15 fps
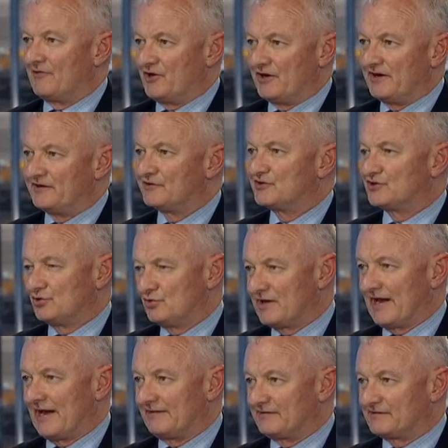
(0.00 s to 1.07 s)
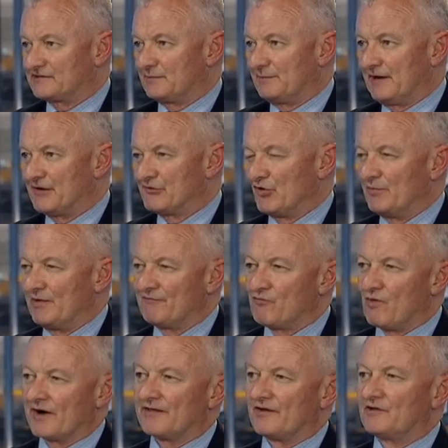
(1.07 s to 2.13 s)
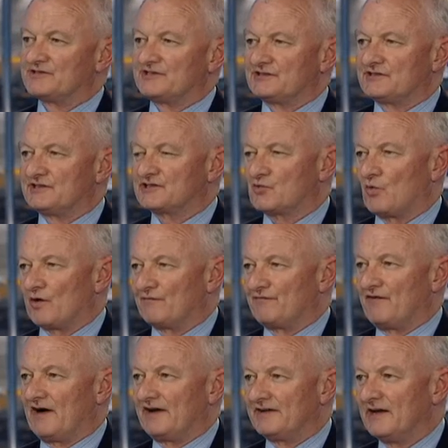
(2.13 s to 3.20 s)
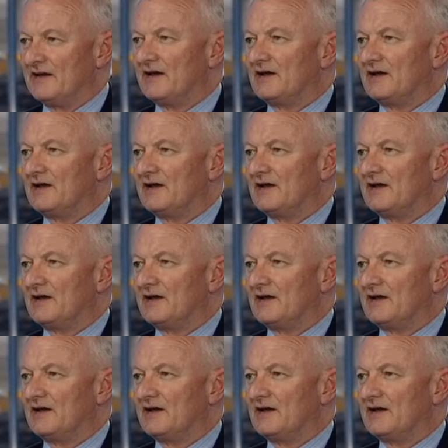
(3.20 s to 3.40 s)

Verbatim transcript: You needed two candidates to be a group. If one of those is disqualified,